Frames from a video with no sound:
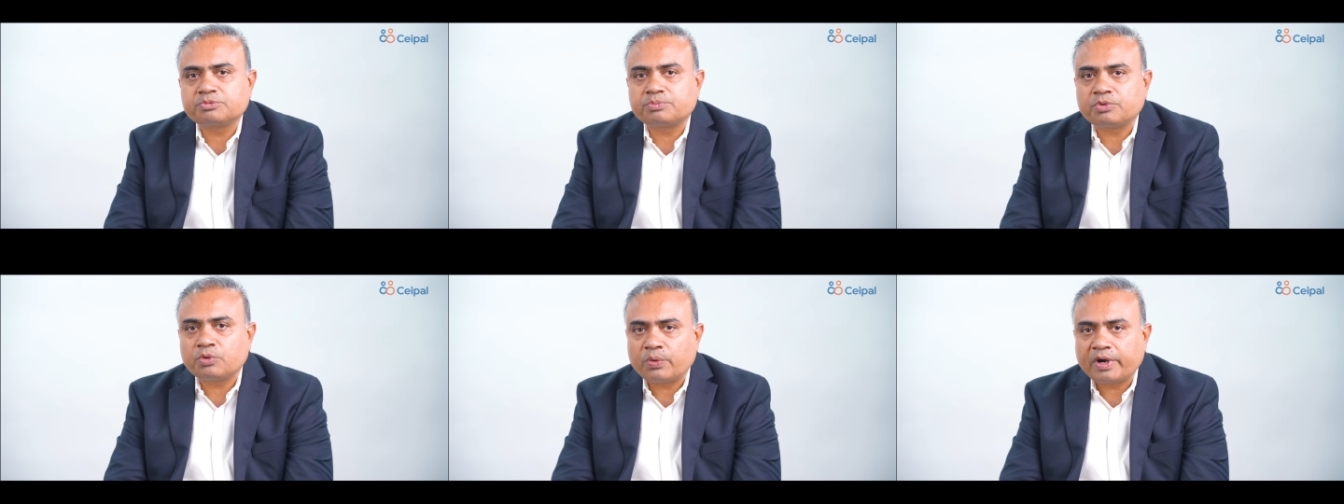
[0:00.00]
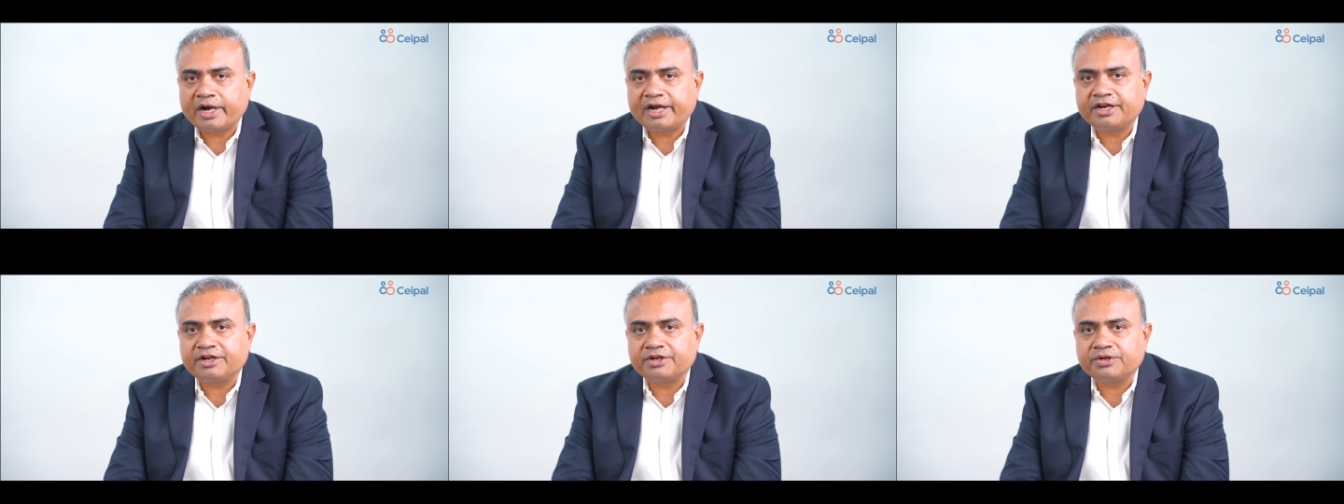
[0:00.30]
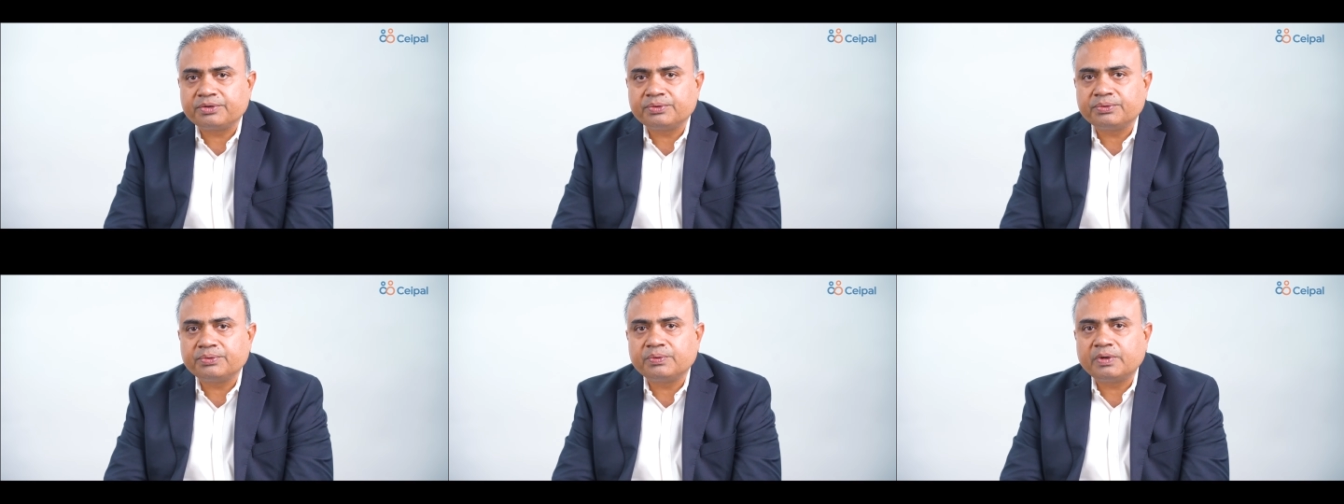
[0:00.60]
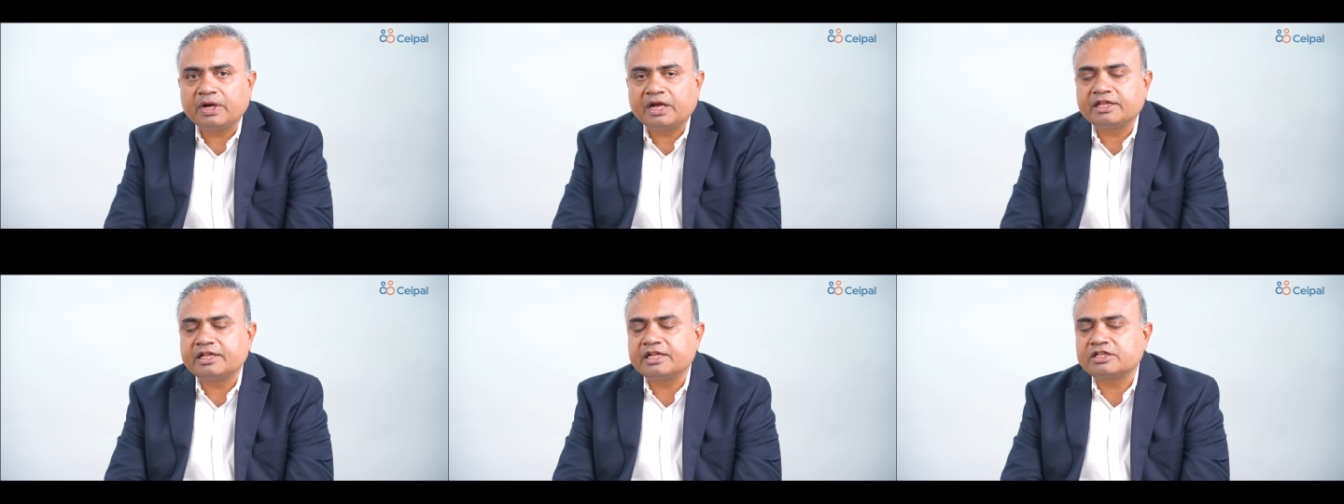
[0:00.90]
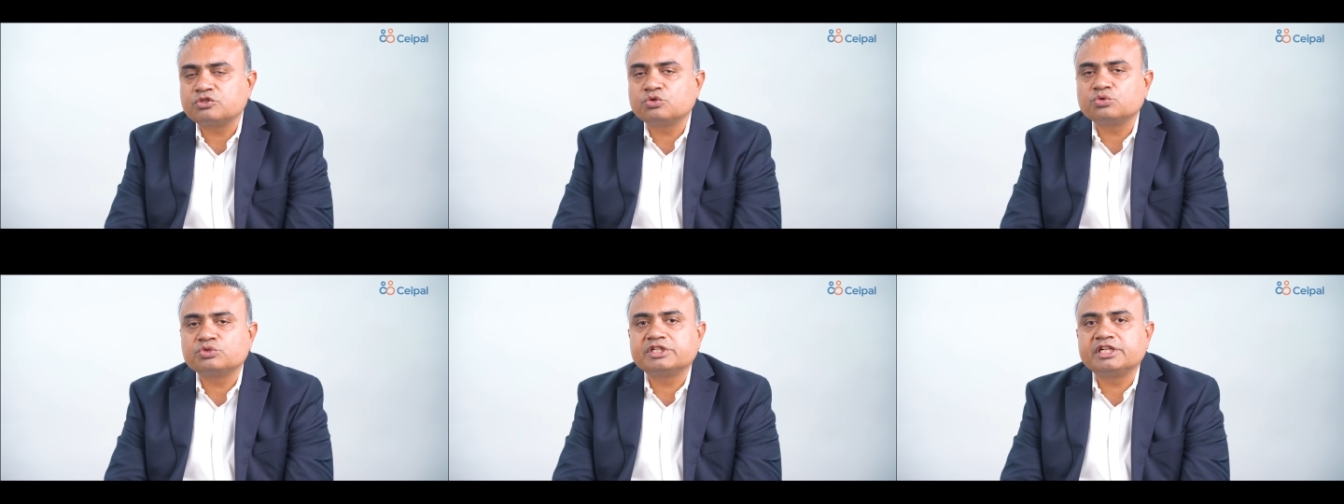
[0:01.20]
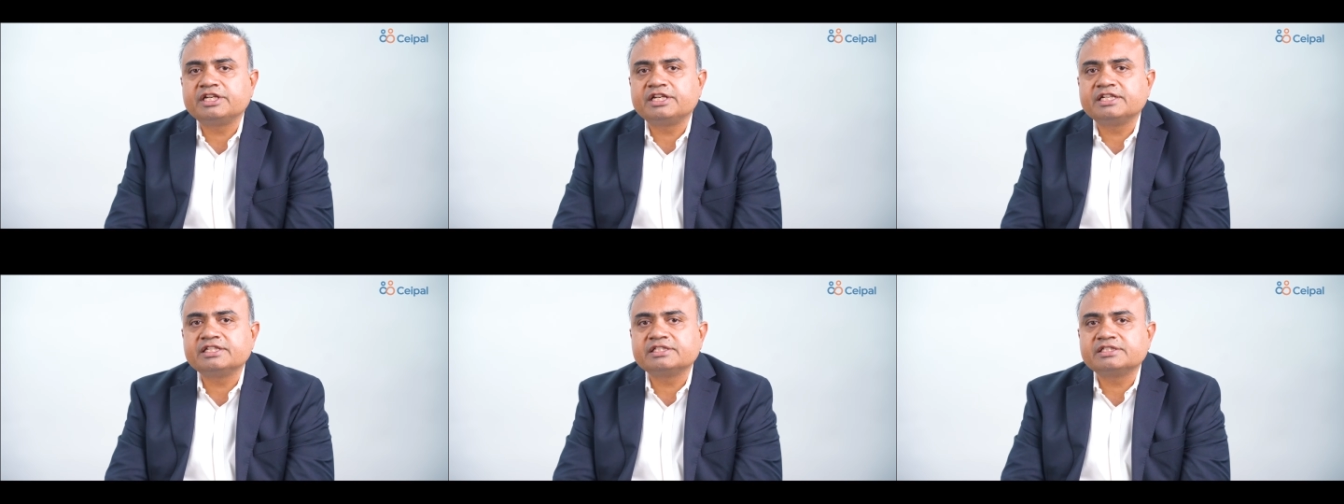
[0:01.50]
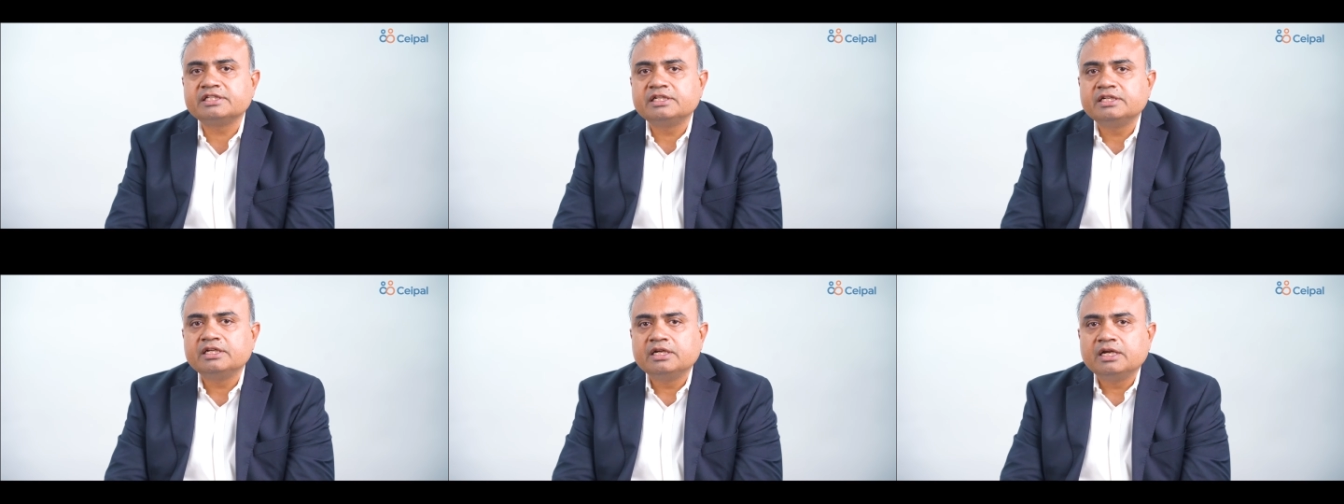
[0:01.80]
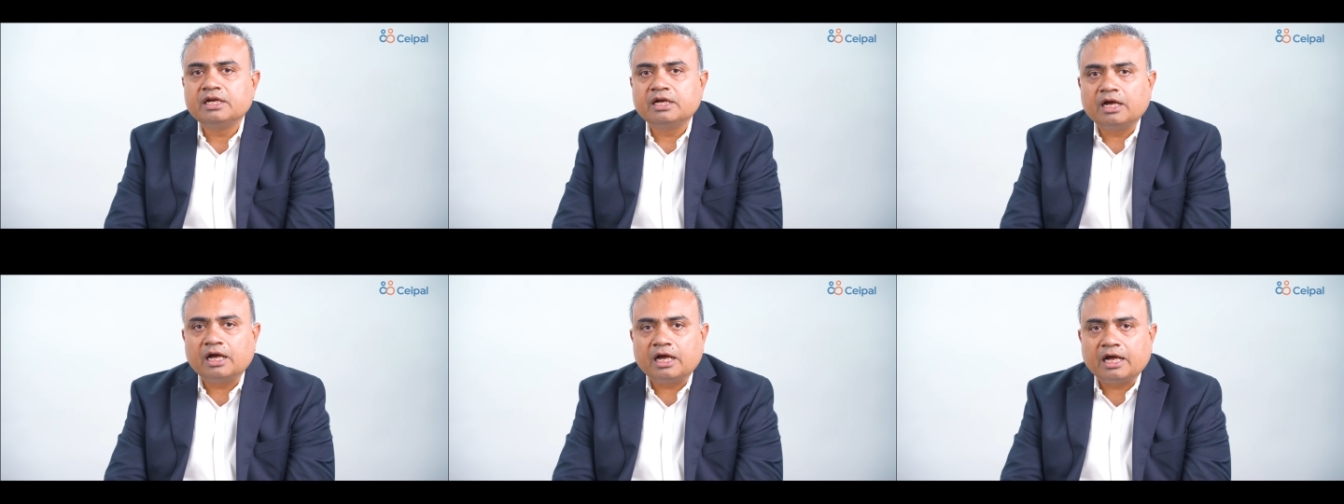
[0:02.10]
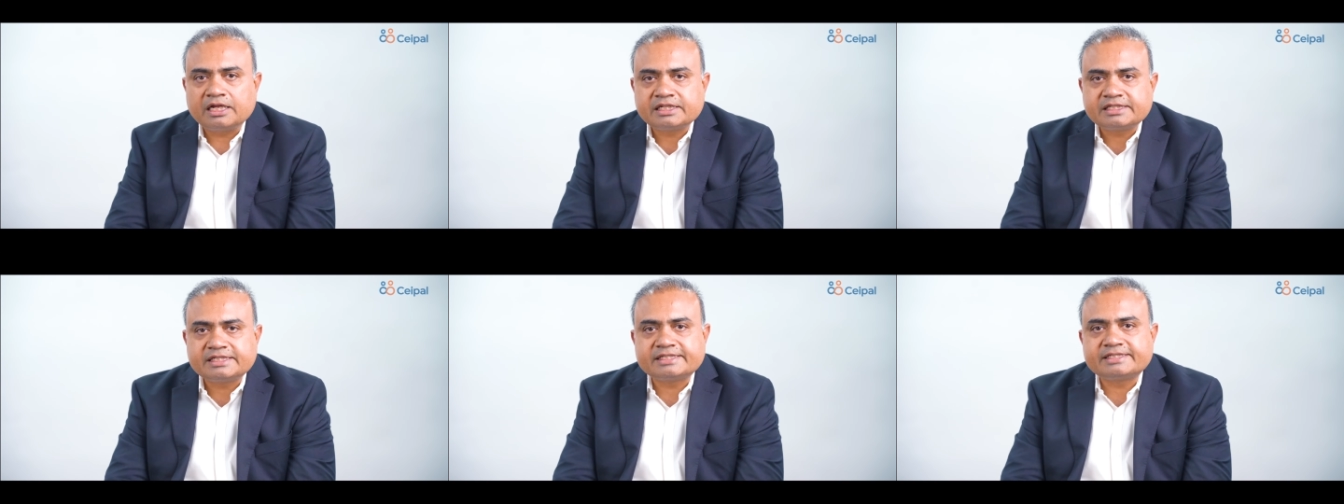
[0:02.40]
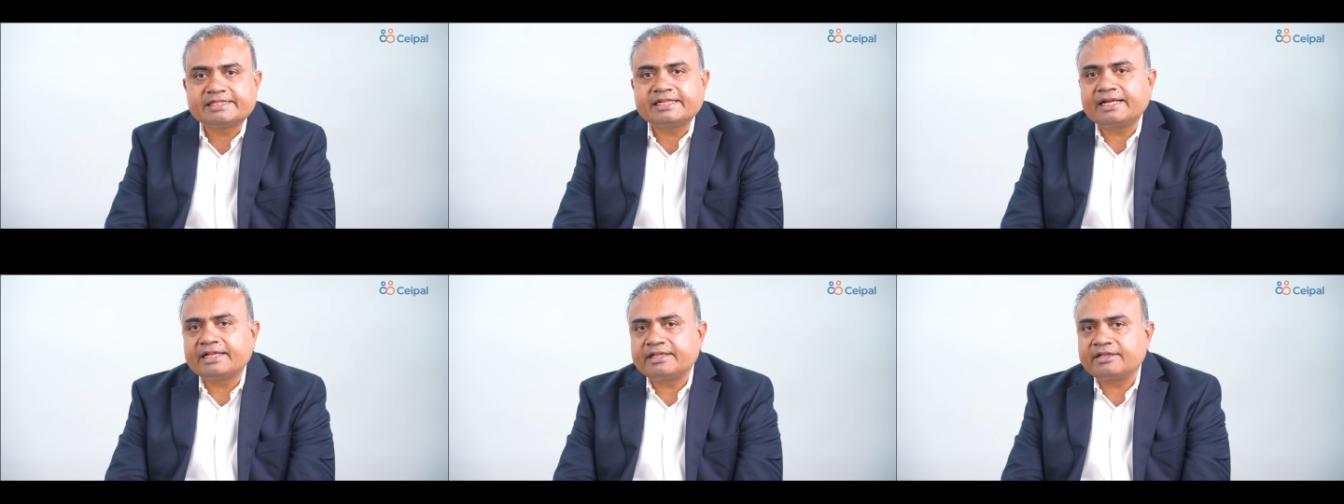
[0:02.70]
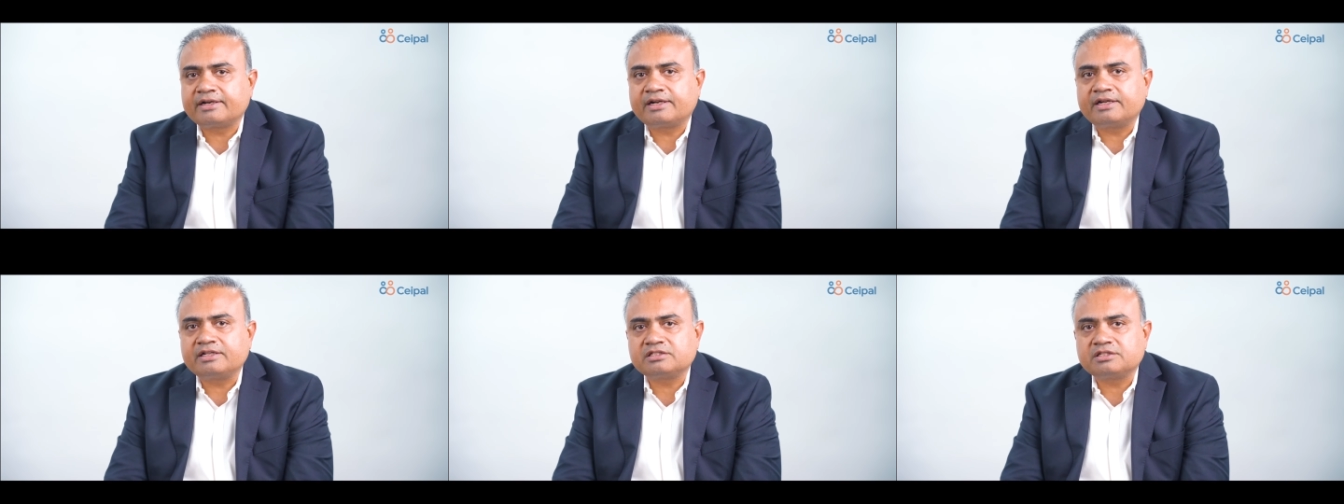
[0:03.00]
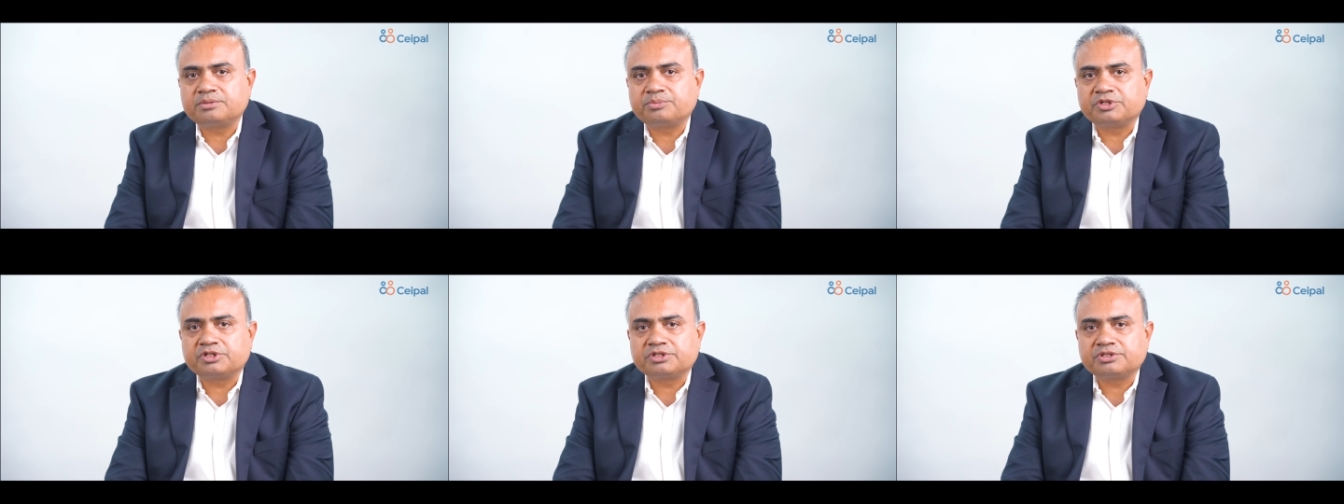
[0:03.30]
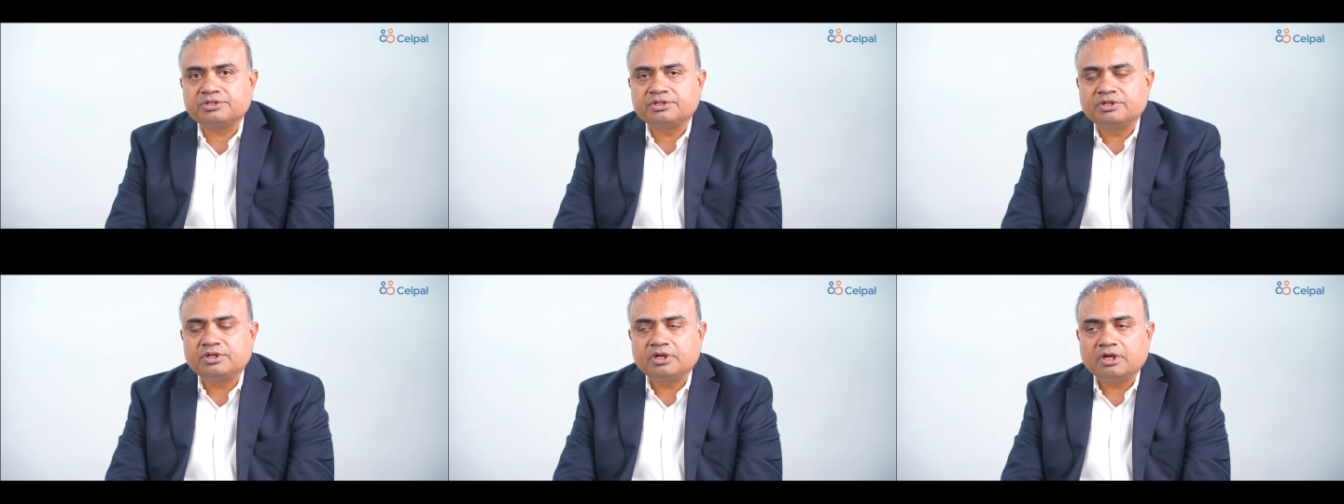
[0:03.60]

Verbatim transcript: provided to you and the associate is assisting other customers.